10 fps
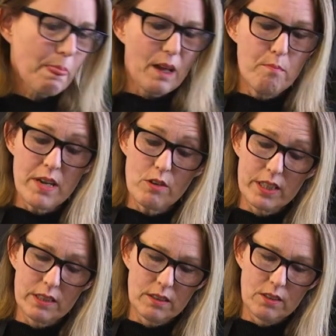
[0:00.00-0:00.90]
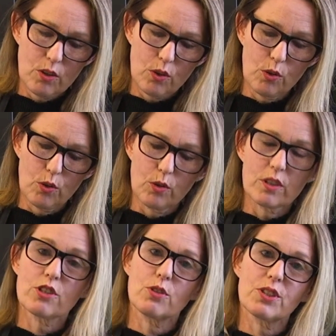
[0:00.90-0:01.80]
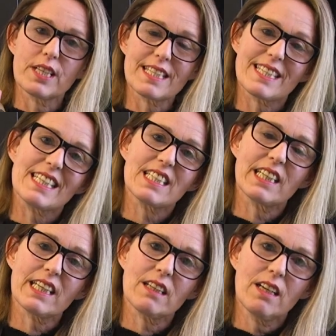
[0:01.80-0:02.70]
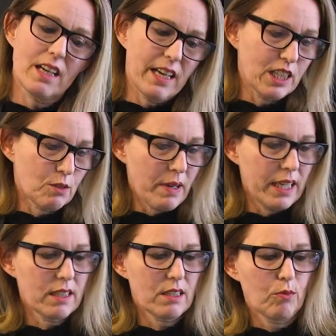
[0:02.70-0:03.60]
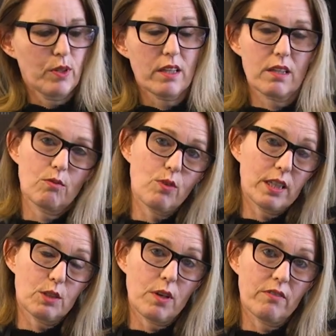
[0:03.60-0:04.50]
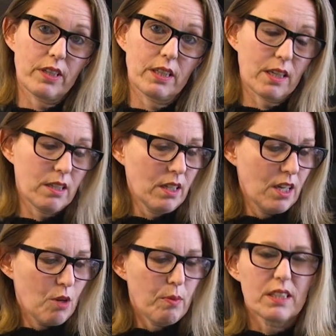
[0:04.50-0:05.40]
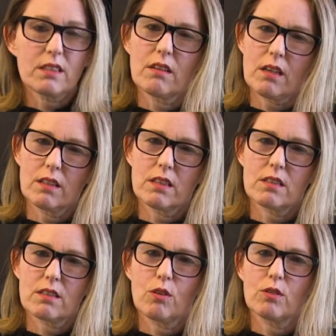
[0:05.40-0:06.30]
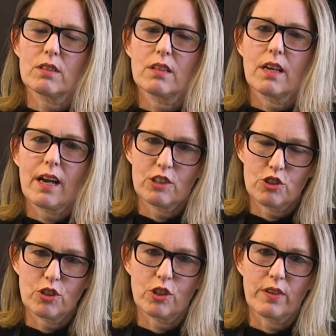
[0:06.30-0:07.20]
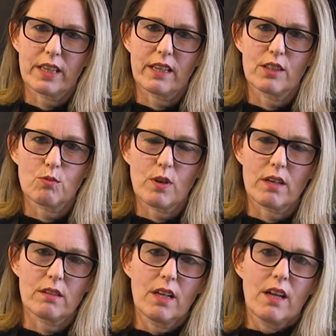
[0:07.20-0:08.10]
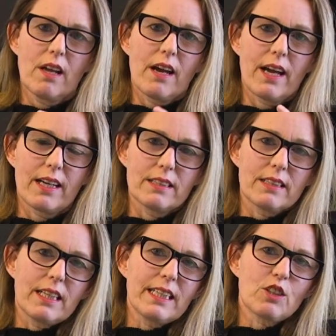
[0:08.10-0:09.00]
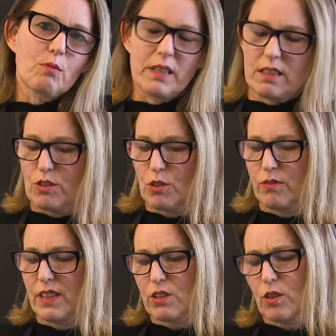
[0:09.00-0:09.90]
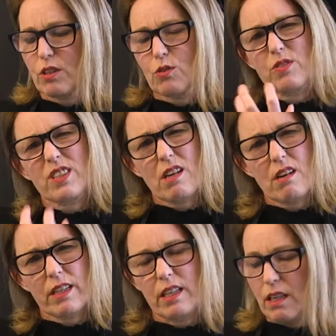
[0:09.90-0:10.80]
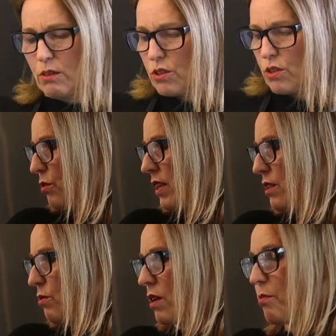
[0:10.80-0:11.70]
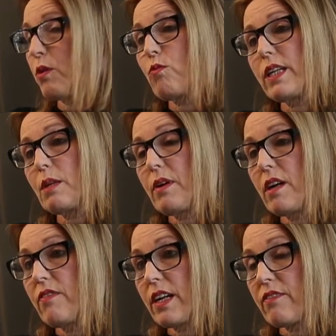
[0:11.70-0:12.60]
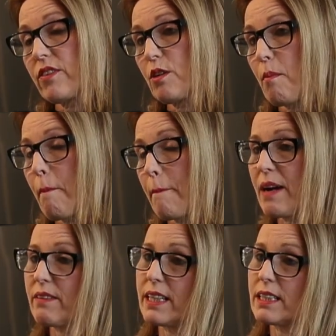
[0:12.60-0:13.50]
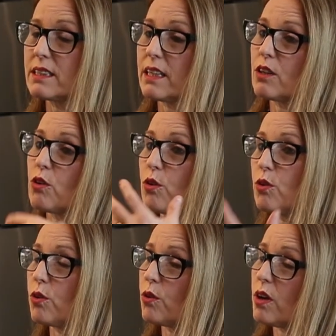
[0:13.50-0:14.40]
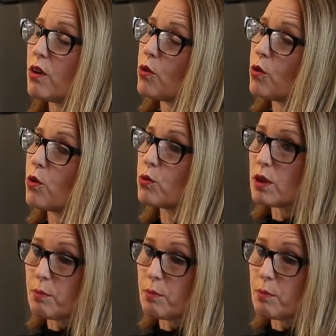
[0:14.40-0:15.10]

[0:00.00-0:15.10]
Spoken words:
Mirin or sushi seasoning. It's made with rice wine vinegar, but it's got kind of salt and sugar in it as well, and a little bit that's got this sort of sake notes it as well, but really perfect for marinating or also